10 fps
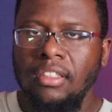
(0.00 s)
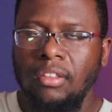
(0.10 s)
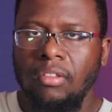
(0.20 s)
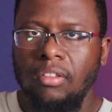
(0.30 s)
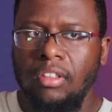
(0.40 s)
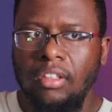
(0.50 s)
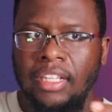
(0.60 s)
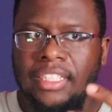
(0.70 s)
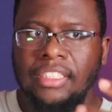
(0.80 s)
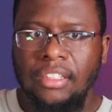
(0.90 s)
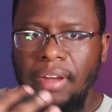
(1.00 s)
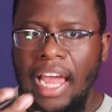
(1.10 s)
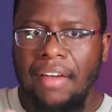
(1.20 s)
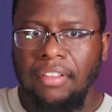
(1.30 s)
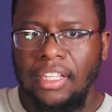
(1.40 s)
So the less that you
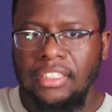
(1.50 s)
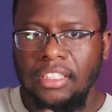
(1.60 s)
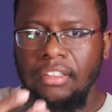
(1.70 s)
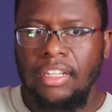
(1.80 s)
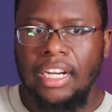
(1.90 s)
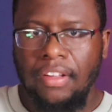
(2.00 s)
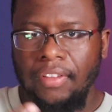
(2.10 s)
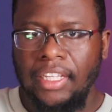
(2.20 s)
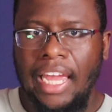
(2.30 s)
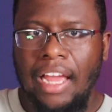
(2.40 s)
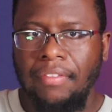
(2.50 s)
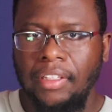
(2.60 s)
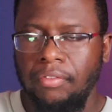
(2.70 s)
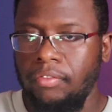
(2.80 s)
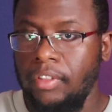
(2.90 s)
have and less that you kind of like have,
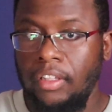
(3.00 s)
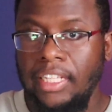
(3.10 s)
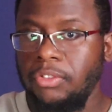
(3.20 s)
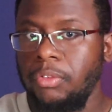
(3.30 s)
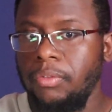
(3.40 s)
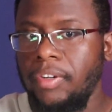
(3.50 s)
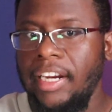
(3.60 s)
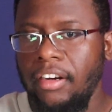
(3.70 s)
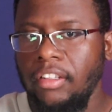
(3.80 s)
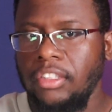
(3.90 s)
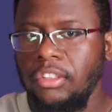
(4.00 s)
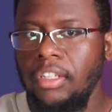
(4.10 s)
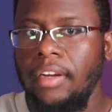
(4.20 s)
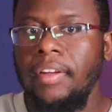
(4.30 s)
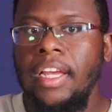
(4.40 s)
like the less room for error that
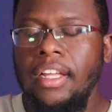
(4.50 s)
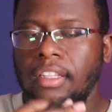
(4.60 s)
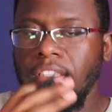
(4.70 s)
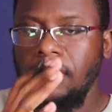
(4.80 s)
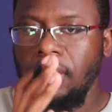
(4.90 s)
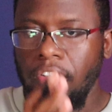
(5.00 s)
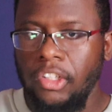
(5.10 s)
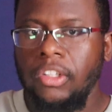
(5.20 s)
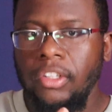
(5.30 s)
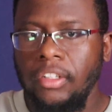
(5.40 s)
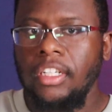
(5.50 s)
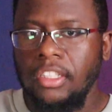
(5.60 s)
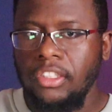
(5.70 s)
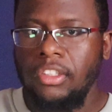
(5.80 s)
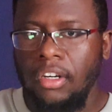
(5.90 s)
you do have, the earlier you need
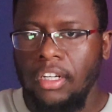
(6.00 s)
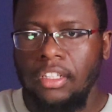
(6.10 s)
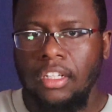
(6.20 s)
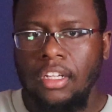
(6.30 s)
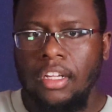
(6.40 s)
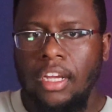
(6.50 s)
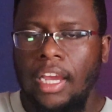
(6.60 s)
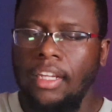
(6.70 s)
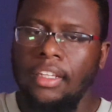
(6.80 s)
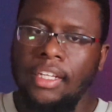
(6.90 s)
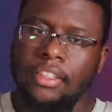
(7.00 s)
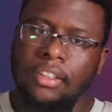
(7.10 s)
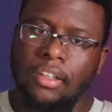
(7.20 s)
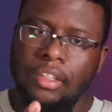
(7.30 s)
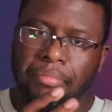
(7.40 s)
to start. And
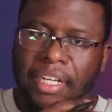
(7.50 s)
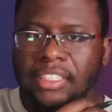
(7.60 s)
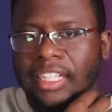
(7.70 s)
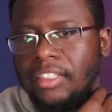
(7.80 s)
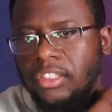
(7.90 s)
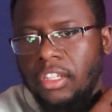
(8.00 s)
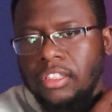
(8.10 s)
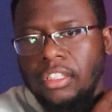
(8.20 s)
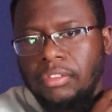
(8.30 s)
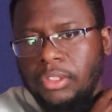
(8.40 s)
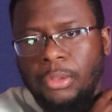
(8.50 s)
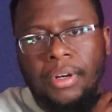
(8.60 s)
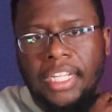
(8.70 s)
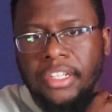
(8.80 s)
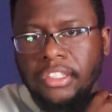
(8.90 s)
like, you know, the best time to start something was
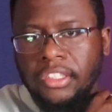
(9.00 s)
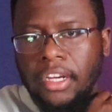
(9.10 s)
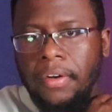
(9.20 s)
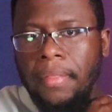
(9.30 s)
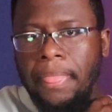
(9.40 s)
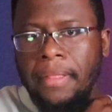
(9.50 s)
20 years ago.